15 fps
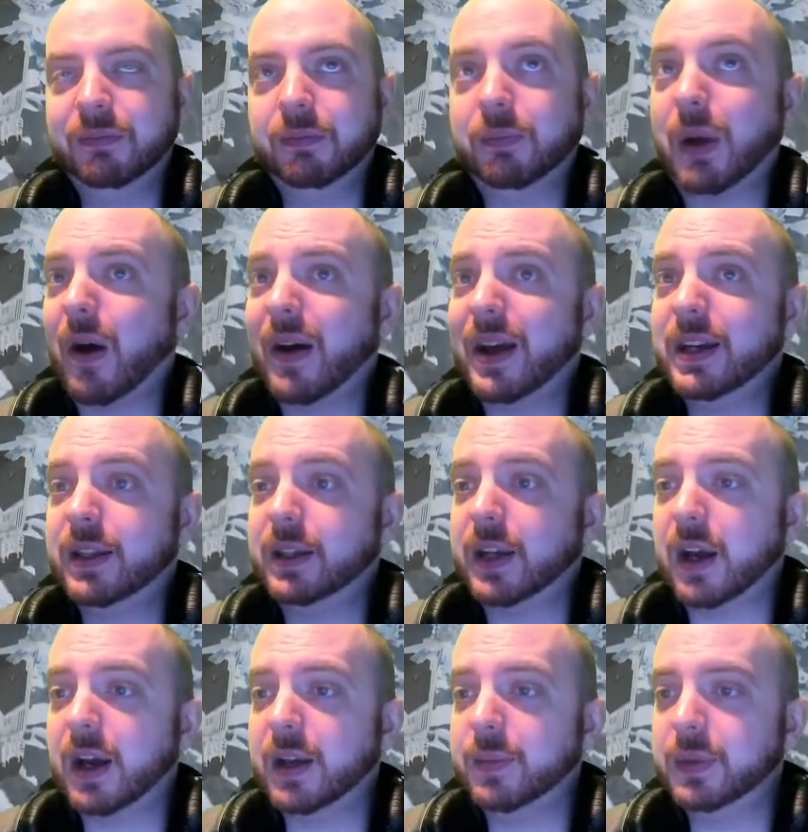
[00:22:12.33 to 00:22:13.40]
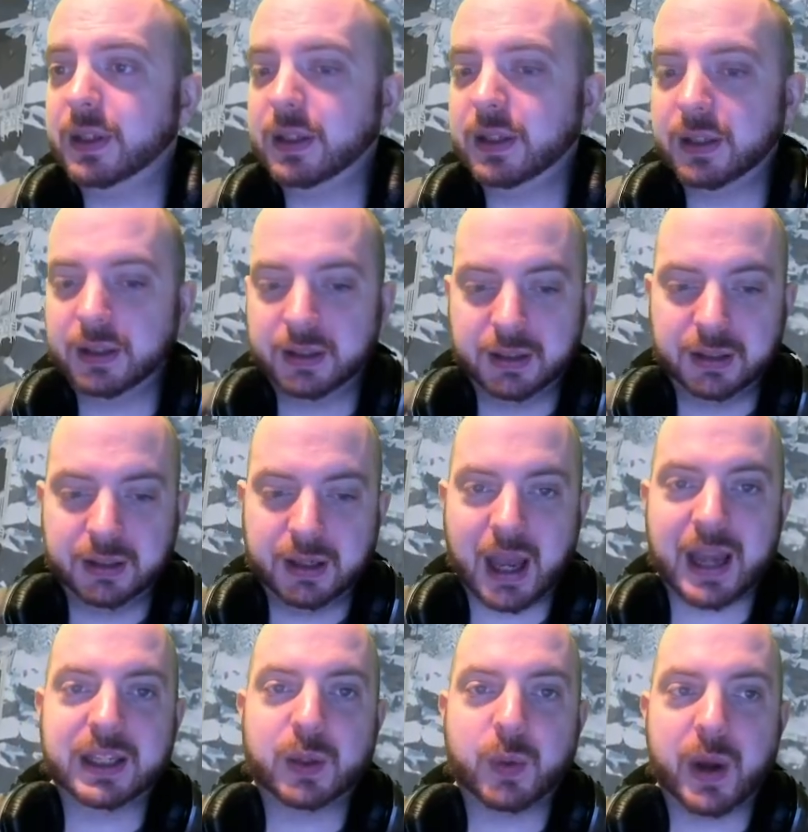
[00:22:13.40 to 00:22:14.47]
behind the times,
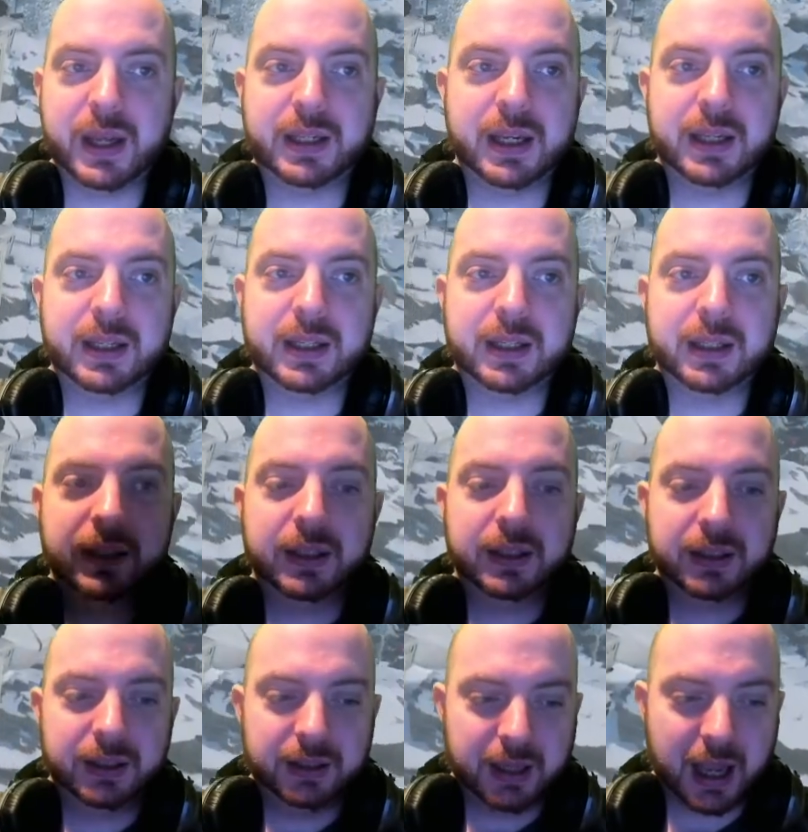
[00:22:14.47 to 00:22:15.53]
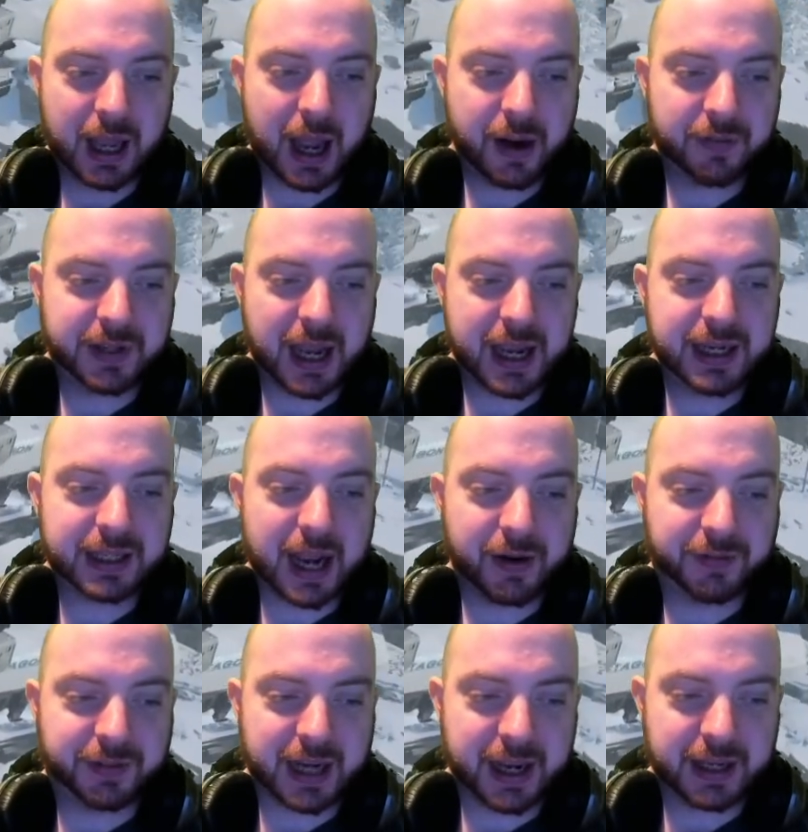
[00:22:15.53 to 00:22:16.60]
antiquated, out of date. Out
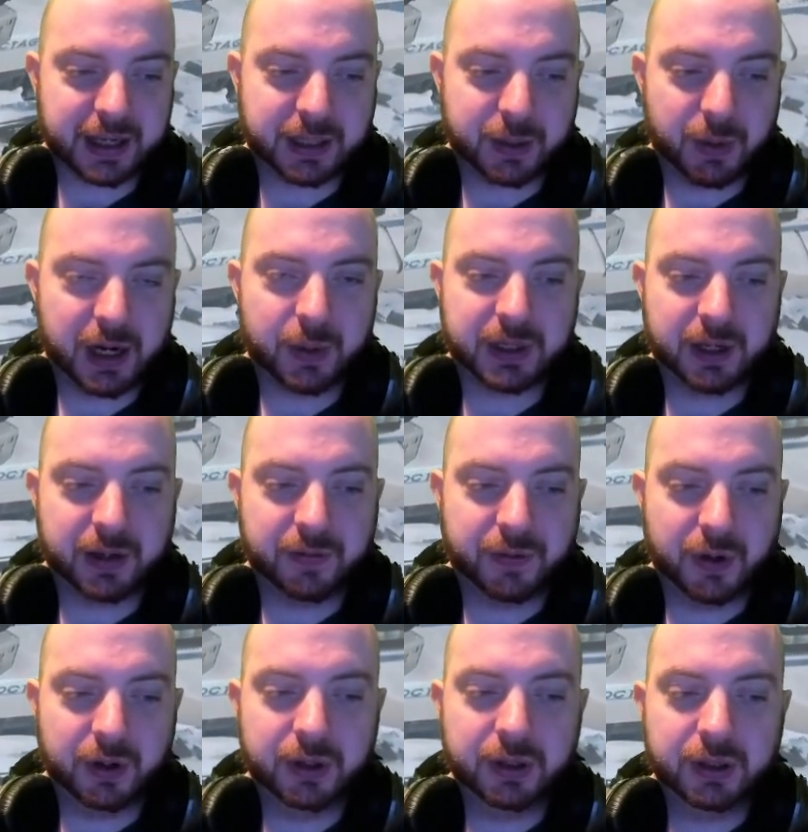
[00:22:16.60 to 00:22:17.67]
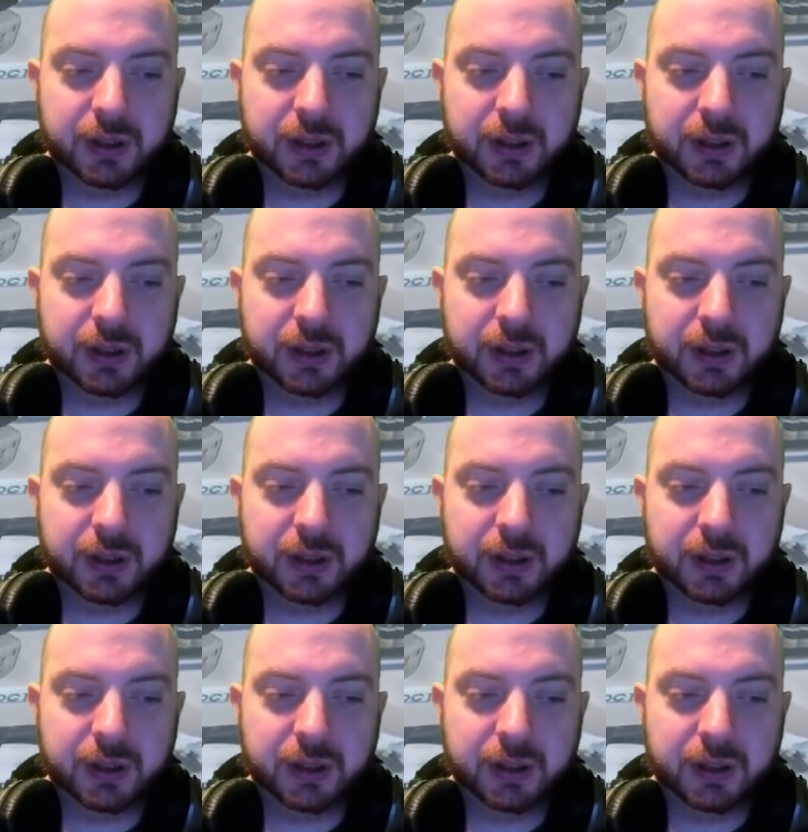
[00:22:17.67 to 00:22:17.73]
of date, that's the word I was looking for.